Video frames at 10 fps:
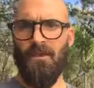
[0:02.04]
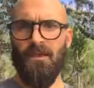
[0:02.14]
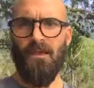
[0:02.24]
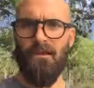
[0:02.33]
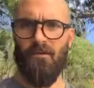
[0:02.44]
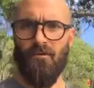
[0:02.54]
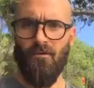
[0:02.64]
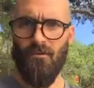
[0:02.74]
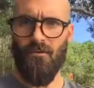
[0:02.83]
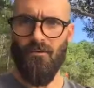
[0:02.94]

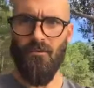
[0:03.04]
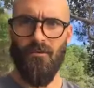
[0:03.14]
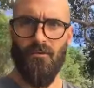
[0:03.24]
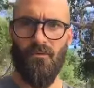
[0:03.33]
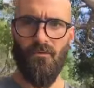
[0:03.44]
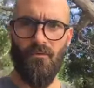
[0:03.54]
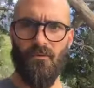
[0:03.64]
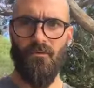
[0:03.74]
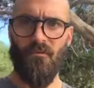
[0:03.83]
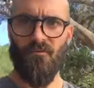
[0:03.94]
Hello,
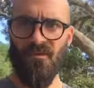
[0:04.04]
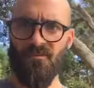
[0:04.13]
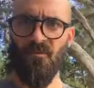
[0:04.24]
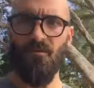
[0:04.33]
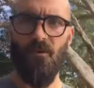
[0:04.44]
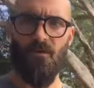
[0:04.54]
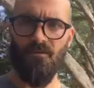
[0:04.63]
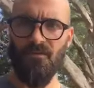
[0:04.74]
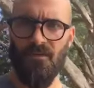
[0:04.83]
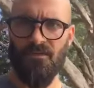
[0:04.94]
Facebook world.
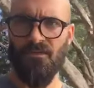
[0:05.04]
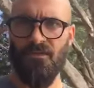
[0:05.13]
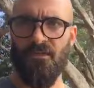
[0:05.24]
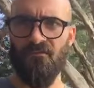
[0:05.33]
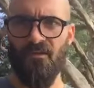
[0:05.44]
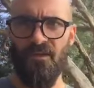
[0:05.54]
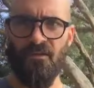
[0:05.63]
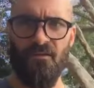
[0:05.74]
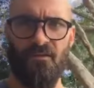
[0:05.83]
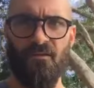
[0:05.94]
Let's see if I
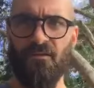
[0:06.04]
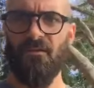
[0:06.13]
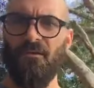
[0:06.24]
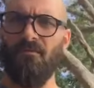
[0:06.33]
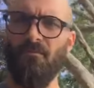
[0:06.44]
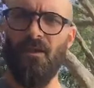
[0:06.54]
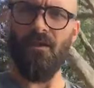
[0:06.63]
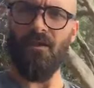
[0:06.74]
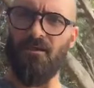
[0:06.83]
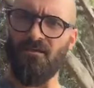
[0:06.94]
can
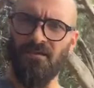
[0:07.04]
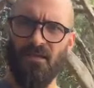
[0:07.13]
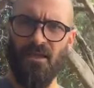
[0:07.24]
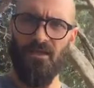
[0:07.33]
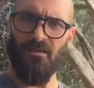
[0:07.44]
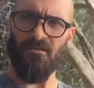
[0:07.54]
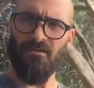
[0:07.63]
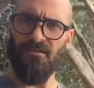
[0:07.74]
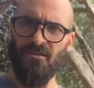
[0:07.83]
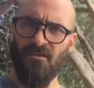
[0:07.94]
make
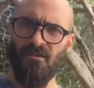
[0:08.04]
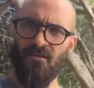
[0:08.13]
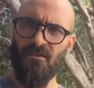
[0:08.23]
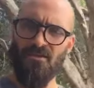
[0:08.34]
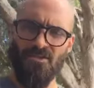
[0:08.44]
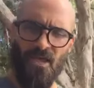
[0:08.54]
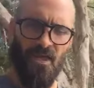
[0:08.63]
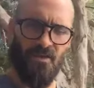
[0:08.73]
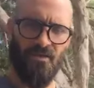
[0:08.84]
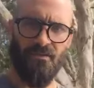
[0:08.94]
today's chat
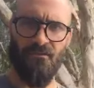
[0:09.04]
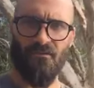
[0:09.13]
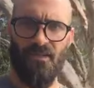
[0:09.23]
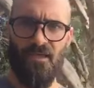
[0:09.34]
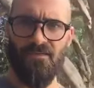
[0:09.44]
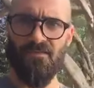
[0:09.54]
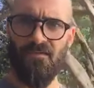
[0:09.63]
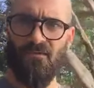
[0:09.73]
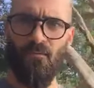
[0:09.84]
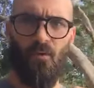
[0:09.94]
a little less
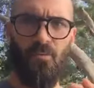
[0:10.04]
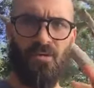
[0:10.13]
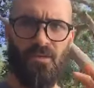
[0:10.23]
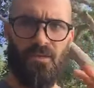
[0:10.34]
wobbly